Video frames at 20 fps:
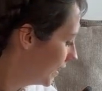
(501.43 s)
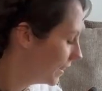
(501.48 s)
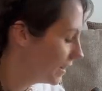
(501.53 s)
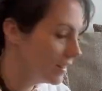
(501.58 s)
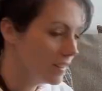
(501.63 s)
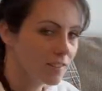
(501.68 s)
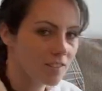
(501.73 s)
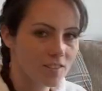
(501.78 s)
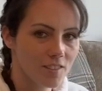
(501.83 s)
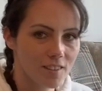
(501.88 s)

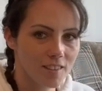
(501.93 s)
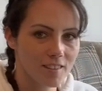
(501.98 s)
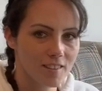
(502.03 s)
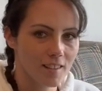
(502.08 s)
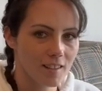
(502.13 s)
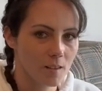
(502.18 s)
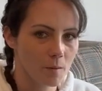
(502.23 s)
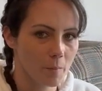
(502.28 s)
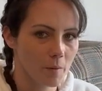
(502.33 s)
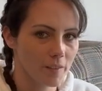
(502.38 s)
he's trying to
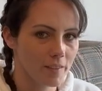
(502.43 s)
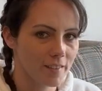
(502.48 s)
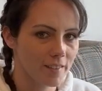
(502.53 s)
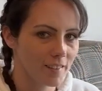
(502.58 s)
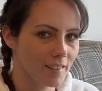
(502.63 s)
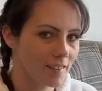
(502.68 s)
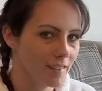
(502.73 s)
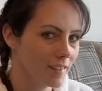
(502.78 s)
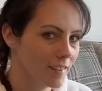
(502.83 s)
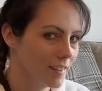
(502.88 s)
take the
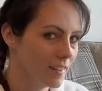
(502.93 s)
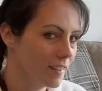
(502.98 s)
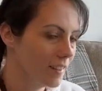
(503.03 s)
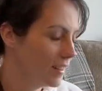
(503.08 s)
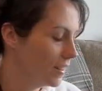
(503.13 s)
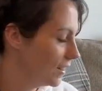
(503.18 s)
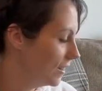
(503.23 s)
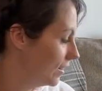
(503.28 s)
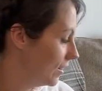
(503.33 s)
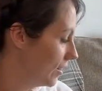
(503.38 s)
bunting.
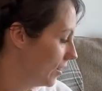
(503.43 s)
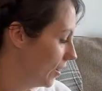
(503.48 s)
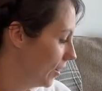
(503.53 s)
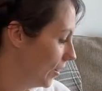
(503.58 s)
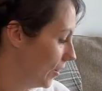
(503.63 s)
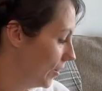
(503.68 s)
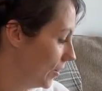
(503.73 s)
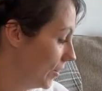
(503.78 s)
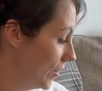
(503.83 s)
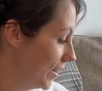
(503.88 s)

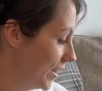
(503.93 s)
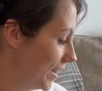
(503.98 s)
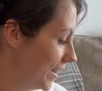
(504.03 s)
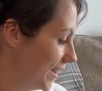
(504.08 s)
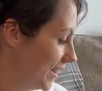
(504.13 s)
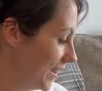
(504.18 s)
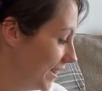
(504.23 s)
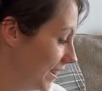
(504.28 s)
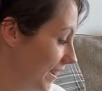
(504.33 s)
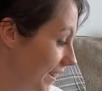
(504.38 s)
No,
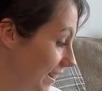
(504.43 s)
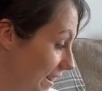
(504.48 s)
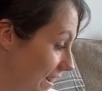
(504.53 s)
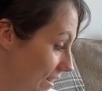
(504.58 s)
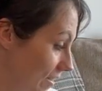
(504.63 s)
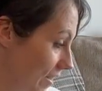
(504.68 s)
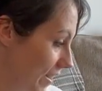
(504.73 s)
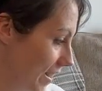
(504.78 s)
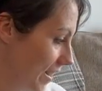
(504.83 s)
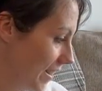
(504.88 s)

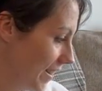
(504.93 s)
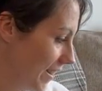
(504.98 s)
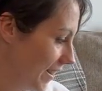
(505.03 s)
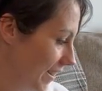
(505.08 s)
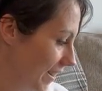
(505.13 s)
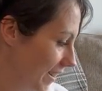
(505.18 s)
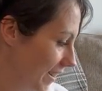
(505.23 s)
leave it.